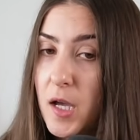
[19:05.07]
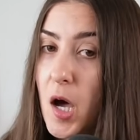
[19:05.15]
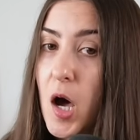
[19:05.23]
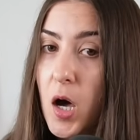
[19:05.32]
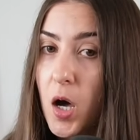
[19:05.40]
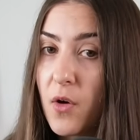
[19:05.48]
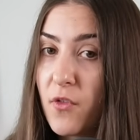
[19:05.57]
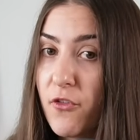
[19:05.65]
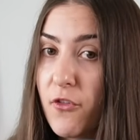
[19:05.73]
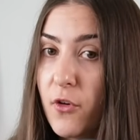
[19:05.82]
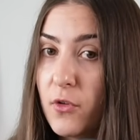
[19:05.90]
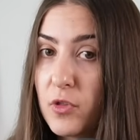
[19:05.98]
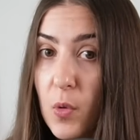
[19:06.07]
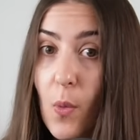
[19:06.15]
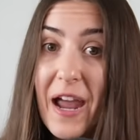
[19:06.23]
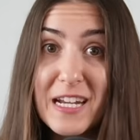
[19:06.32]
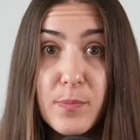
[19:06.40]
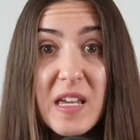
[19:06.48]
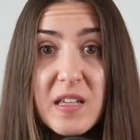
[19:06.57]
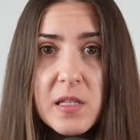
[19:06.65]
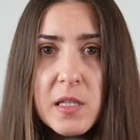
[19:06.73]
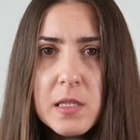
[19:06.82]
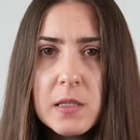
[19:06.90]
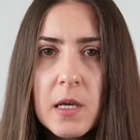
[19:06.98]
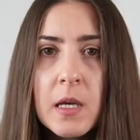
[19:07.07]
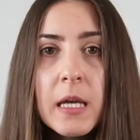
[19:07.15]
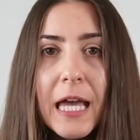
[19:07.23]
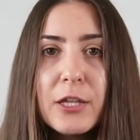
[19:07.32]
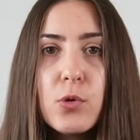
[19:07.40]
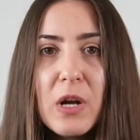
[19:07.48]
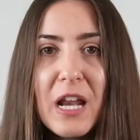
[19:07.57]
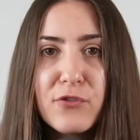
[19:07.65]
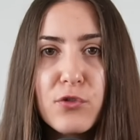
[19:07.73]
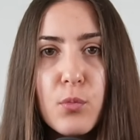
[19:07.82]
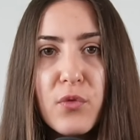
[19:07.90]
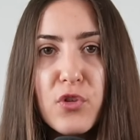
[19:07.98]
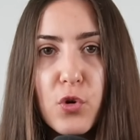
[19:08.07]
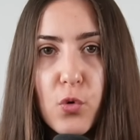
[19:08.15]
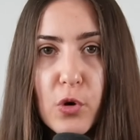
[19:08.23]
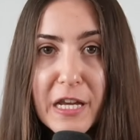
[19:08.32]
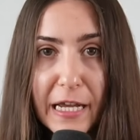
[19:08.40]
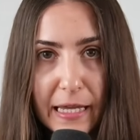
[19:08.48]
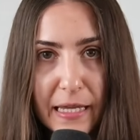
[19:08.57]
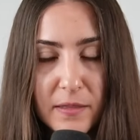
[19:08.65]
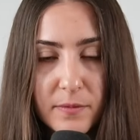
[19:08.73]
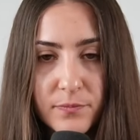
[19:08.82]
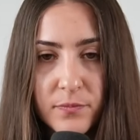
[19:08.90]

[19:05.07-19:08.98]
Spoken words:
of the white pieces, and you will have to move your queen again.